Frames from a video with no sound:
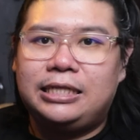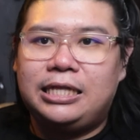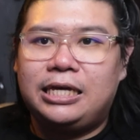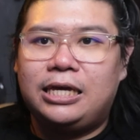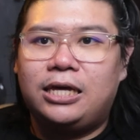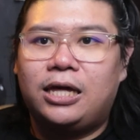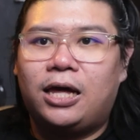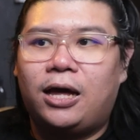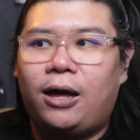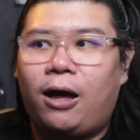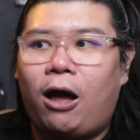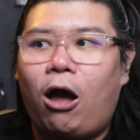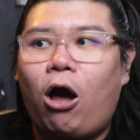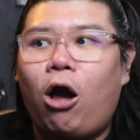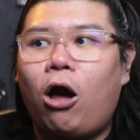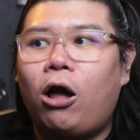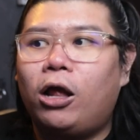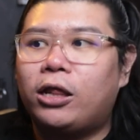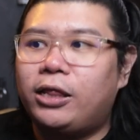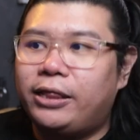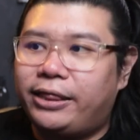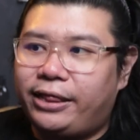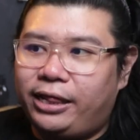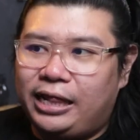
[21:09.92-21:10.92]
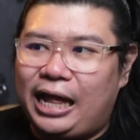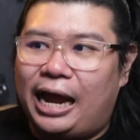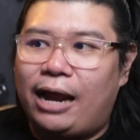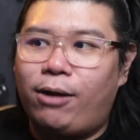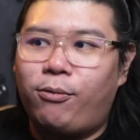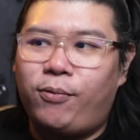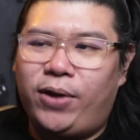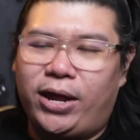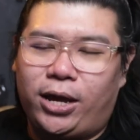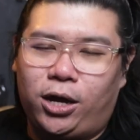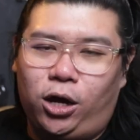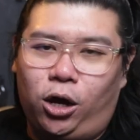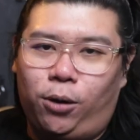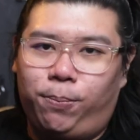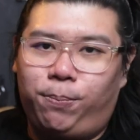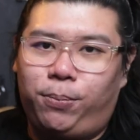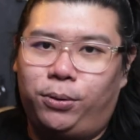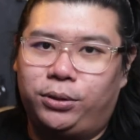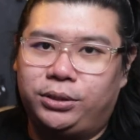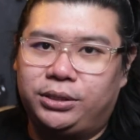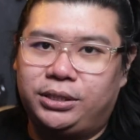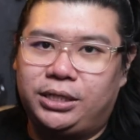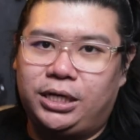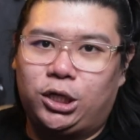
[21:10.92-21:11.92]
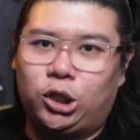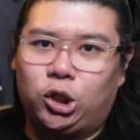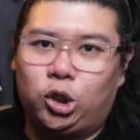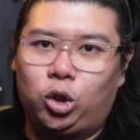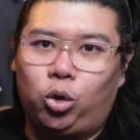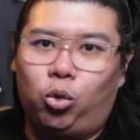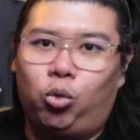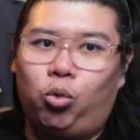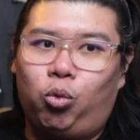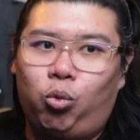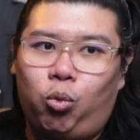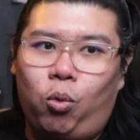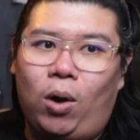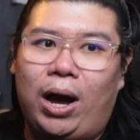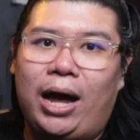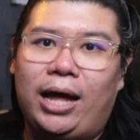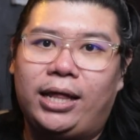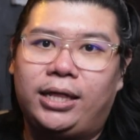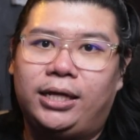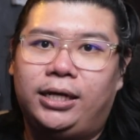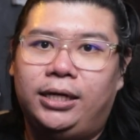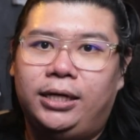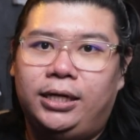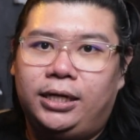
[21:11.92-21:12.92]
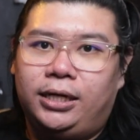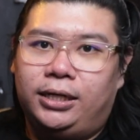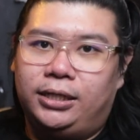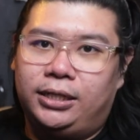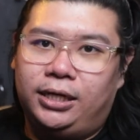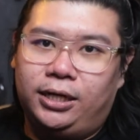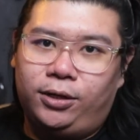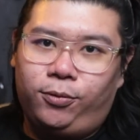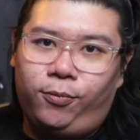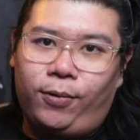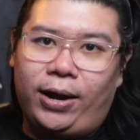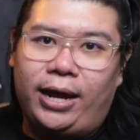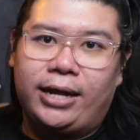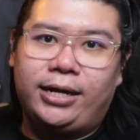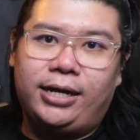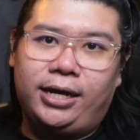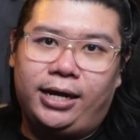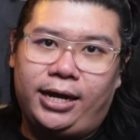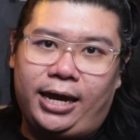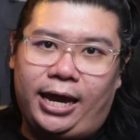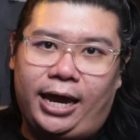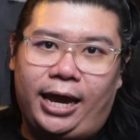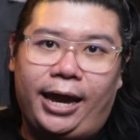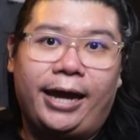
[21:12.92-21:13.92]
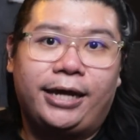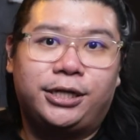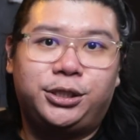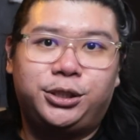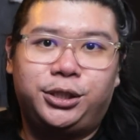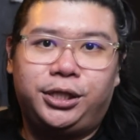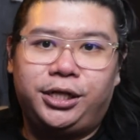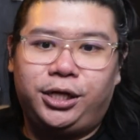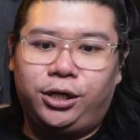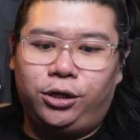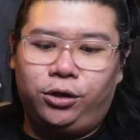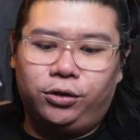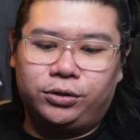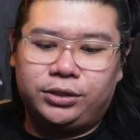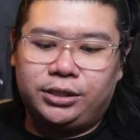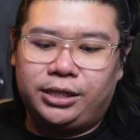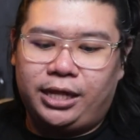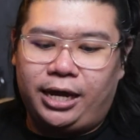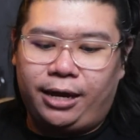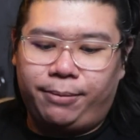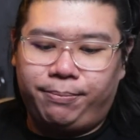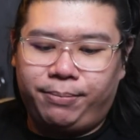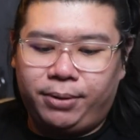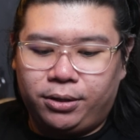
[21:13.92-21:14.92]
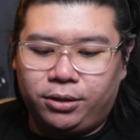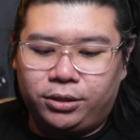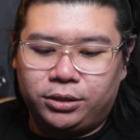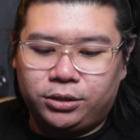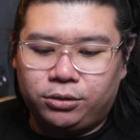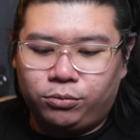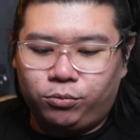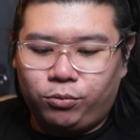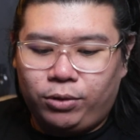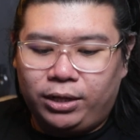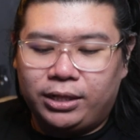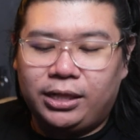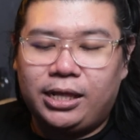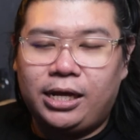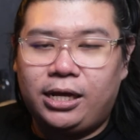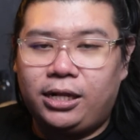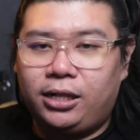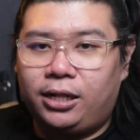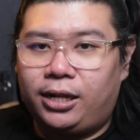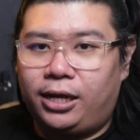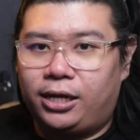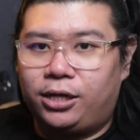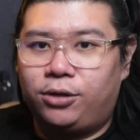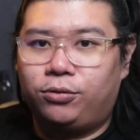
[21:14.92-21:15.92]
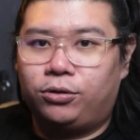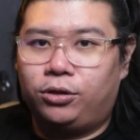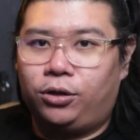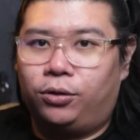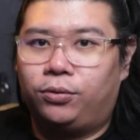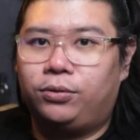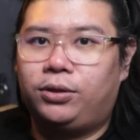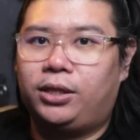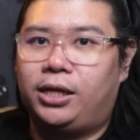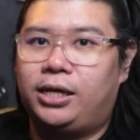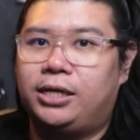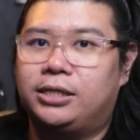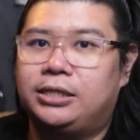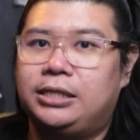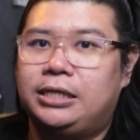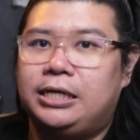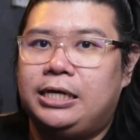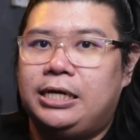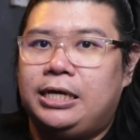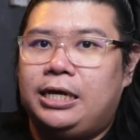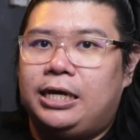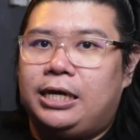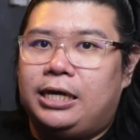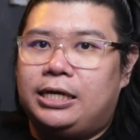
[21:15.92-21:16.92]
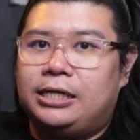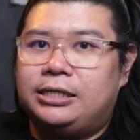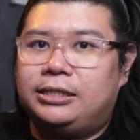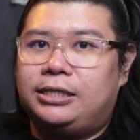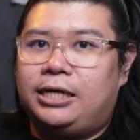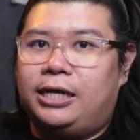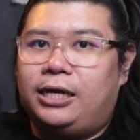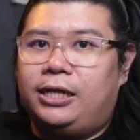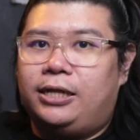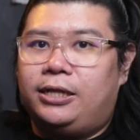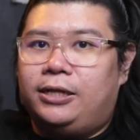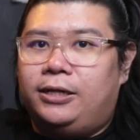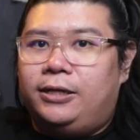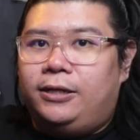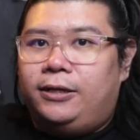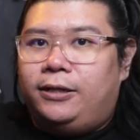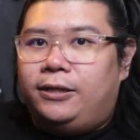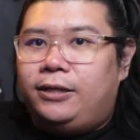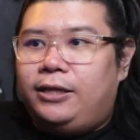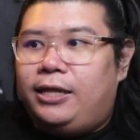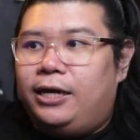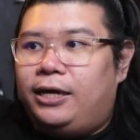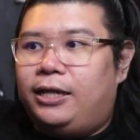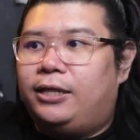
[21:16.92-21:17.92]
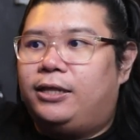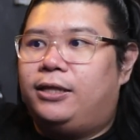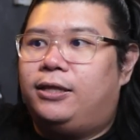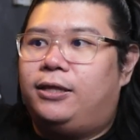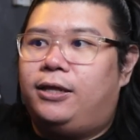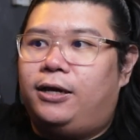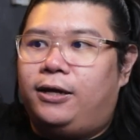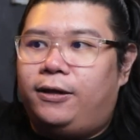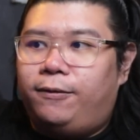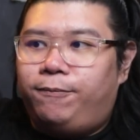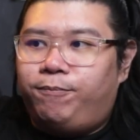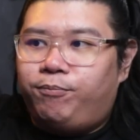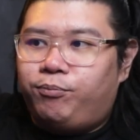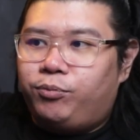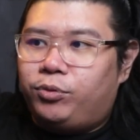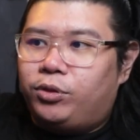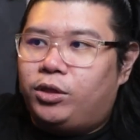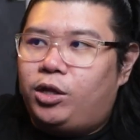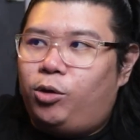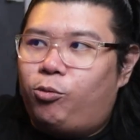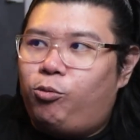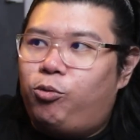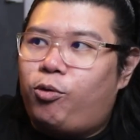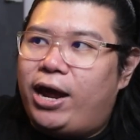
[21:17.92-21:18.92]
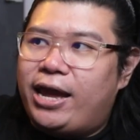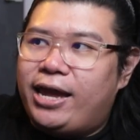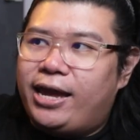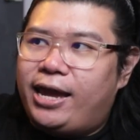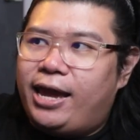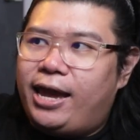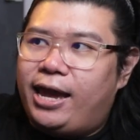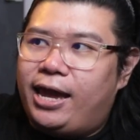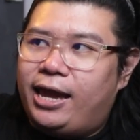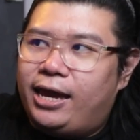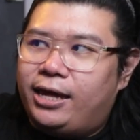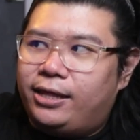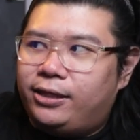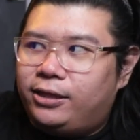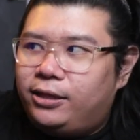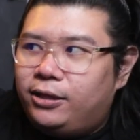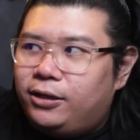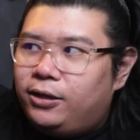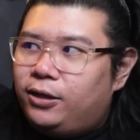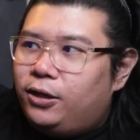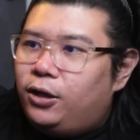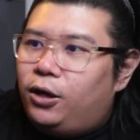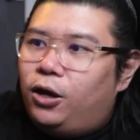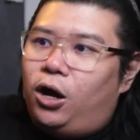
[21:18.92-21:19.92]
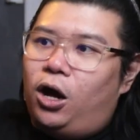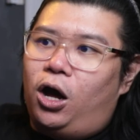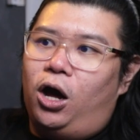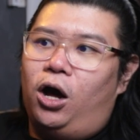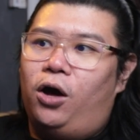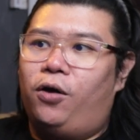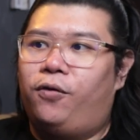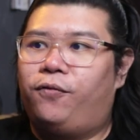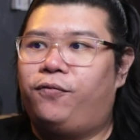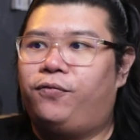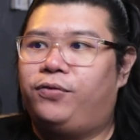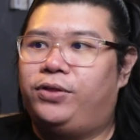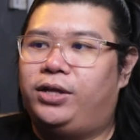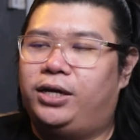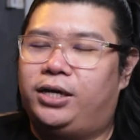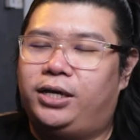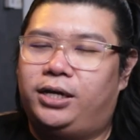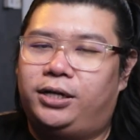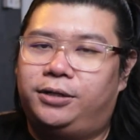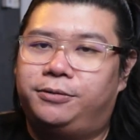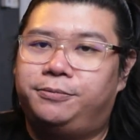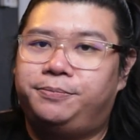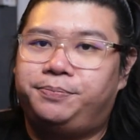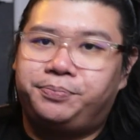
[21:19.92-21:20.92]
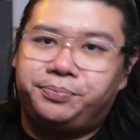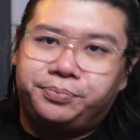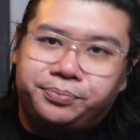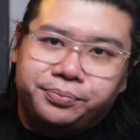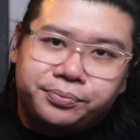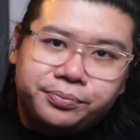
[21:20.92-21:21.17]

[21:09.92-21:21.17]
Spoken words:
the direct opposite to what the rider actually looks like. Because one thing that you notice is that the right hand of the